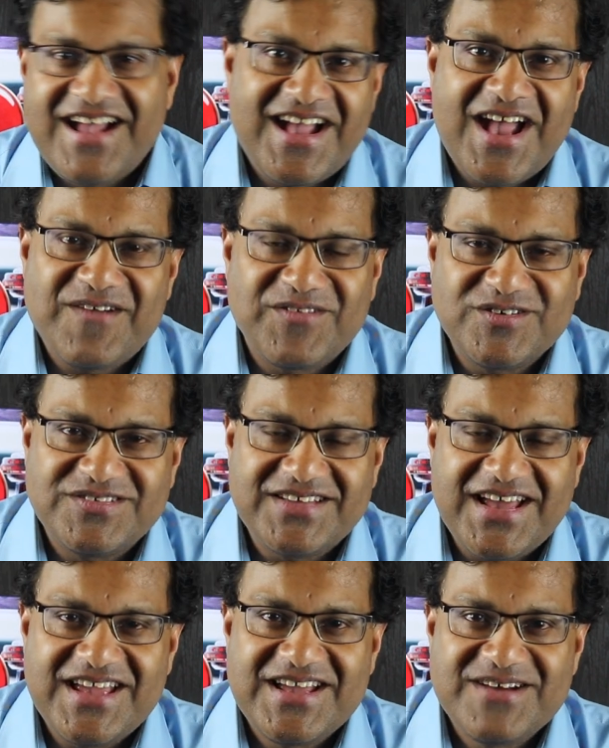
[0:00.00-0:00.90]
Have a good
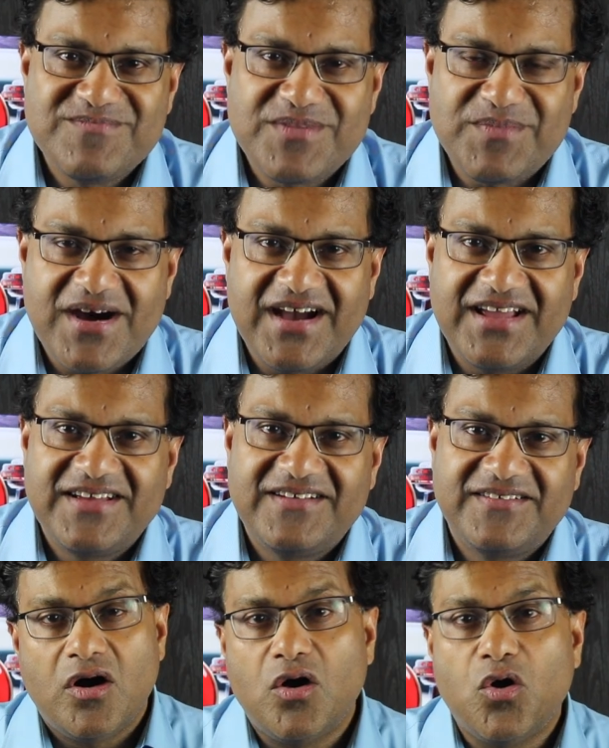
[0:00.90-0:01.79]
day. Bye-bye.
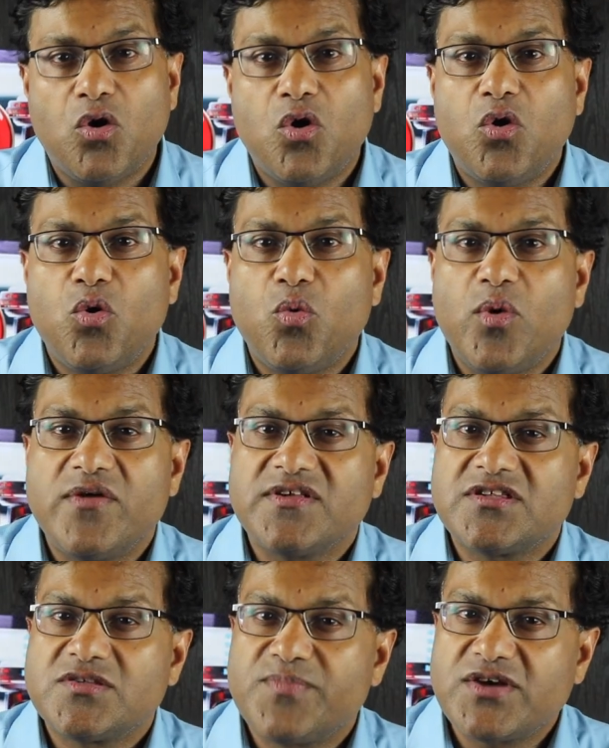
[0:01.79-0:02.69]
Or with
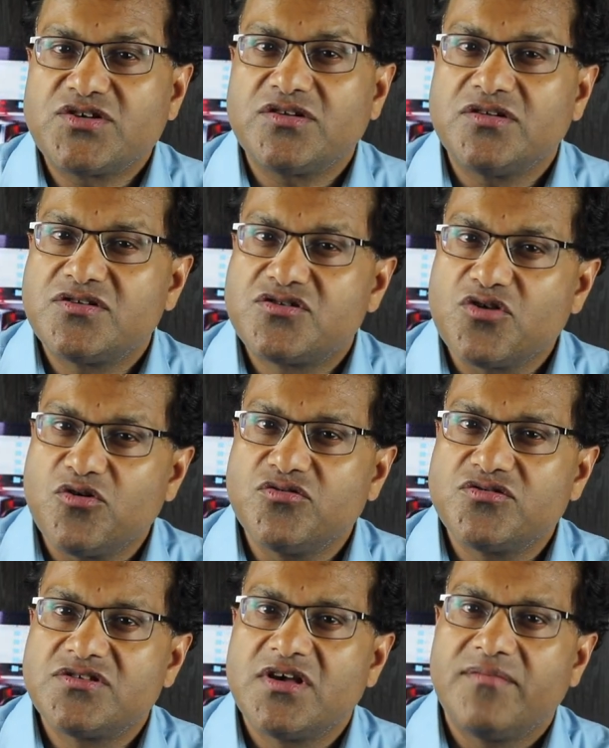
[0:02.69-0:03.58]
a special
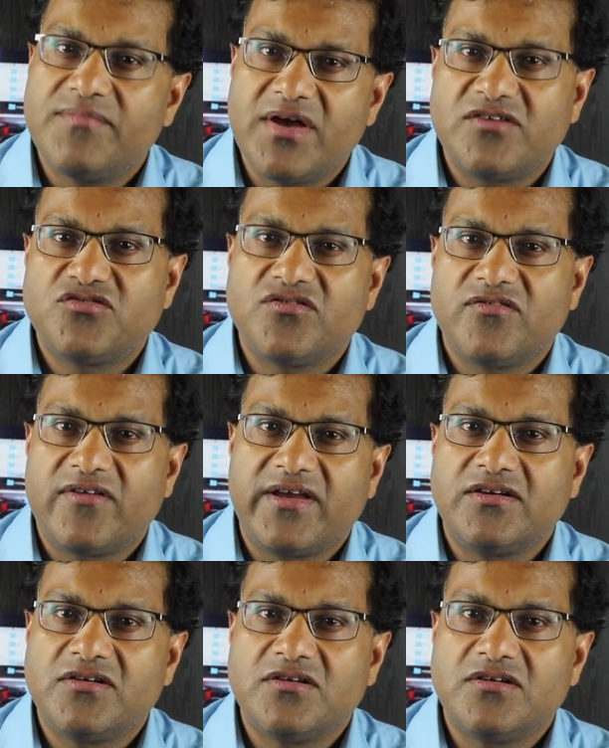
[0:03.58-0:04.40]
dose medicine